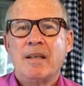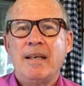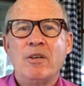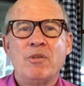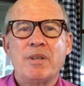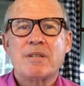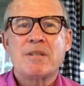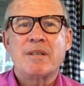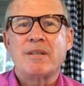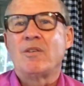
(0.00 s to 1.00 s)

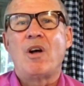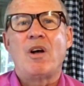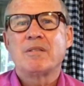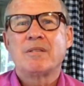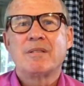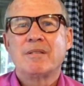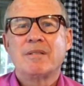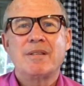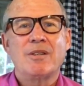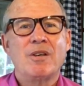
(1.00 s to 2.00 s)
Illness and loss,
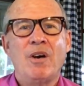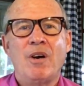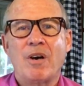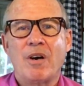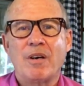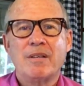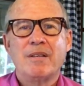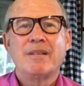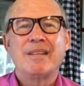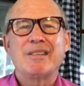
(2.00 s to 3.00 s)
they're hard,
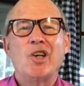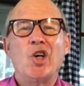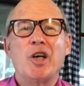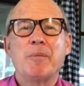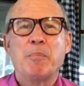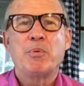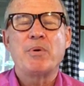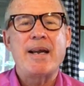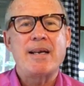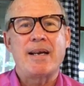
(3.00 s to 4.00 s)
they're
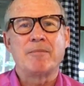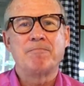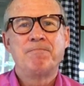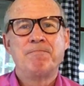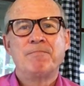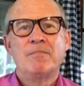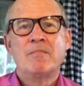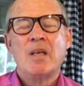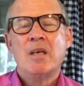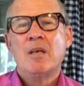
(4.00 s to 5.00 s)
heartbreaking.
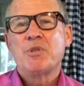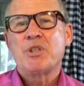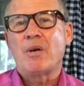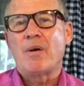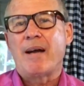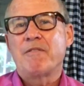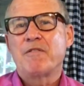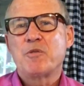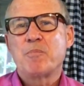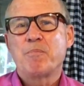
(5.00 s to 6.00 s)
But you know, I've
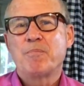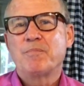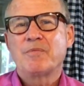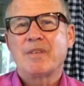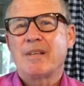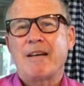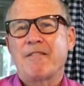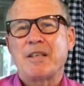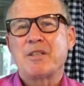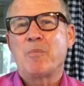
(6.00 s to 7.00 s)
I've
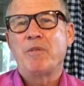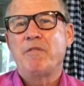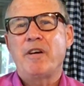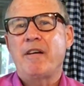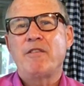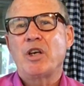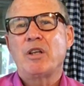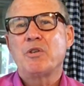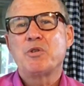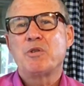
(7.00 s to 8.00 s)
got someone very, very
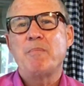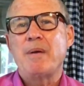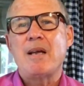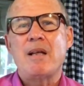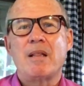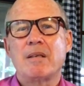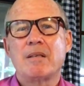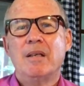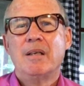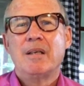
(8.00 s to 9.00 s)
close to me that
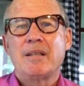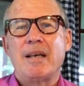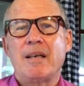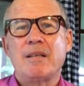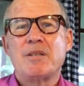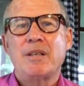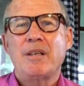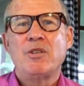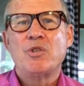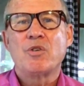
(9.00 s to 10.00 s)
that is
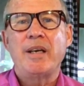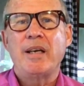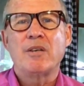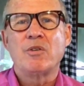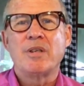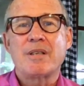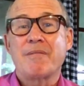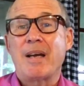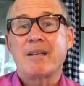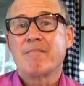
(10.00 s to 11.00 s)
enduring illness. I've
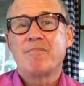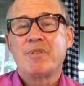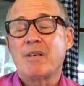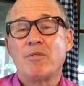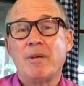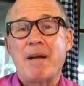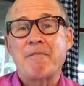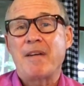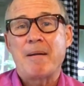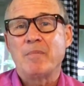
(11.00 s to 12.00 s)
got several in my
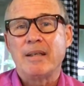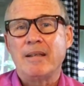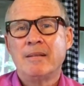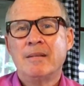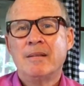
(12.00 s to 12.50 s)
family